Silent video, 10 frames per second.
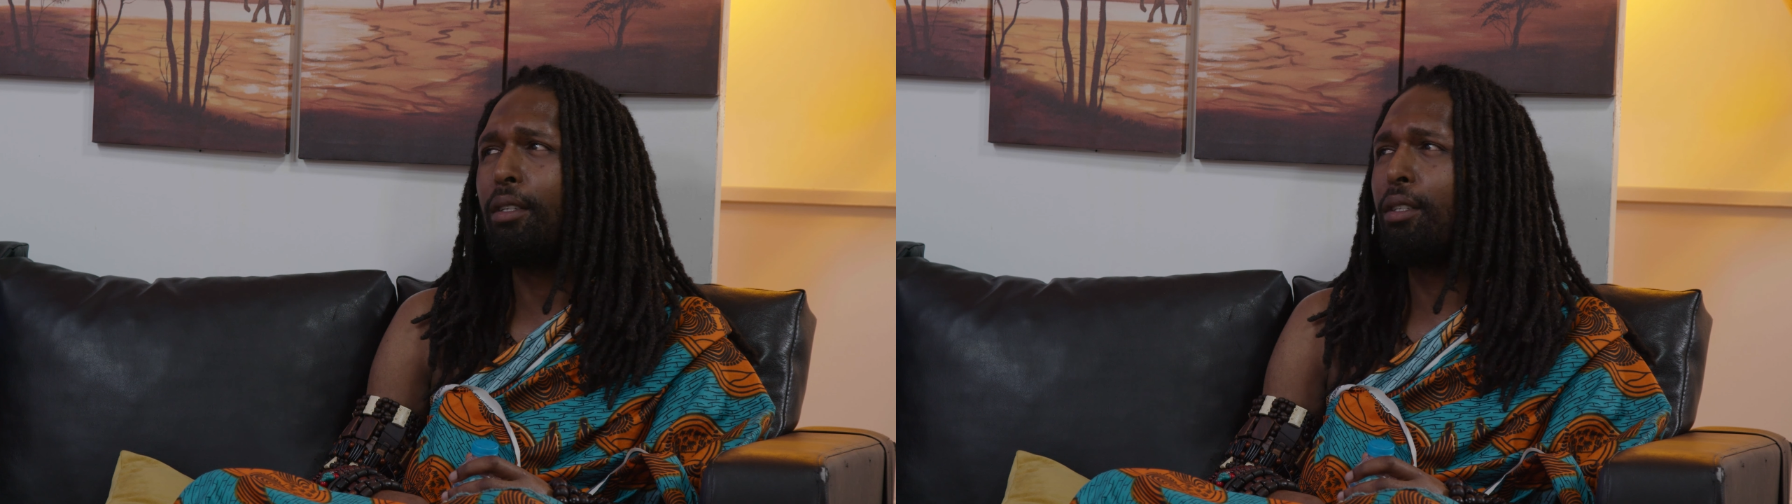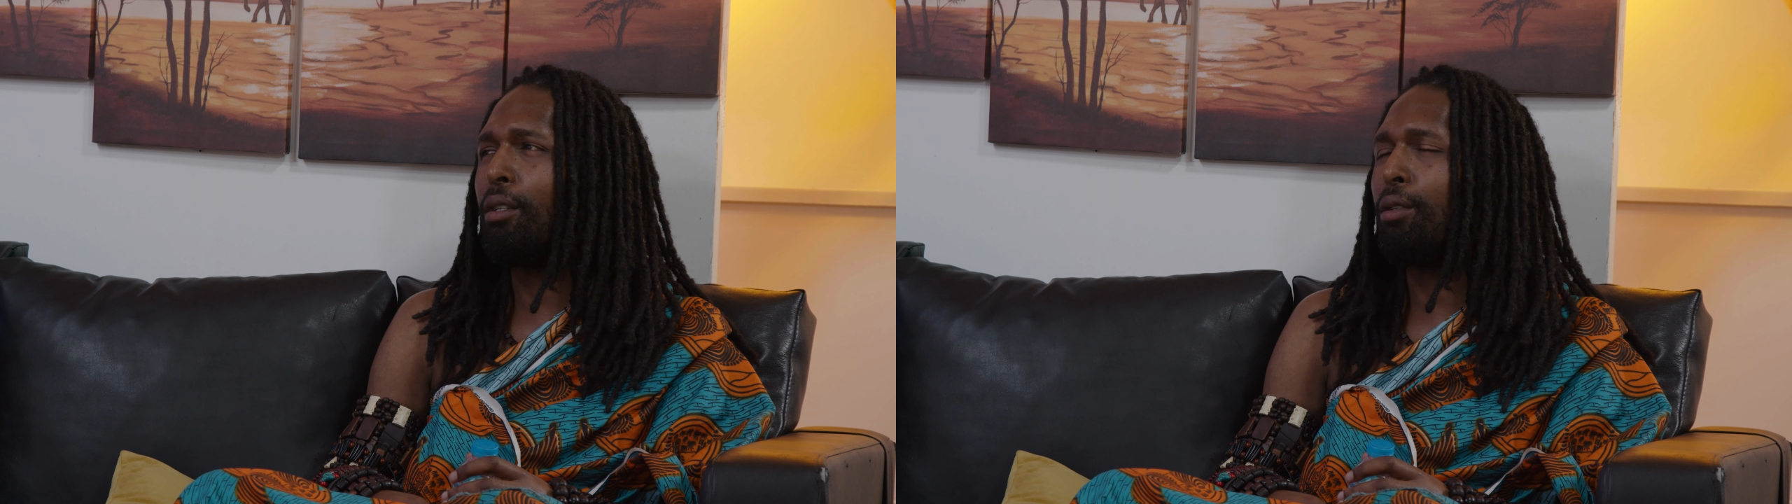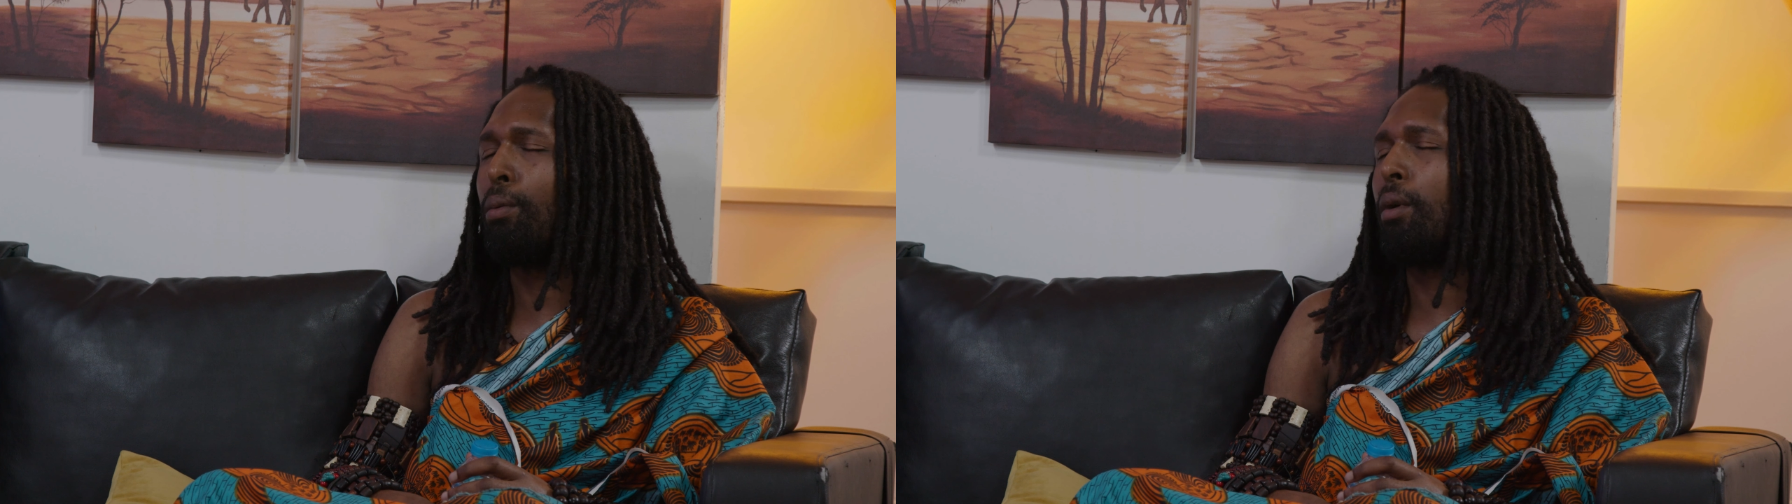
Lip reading: this is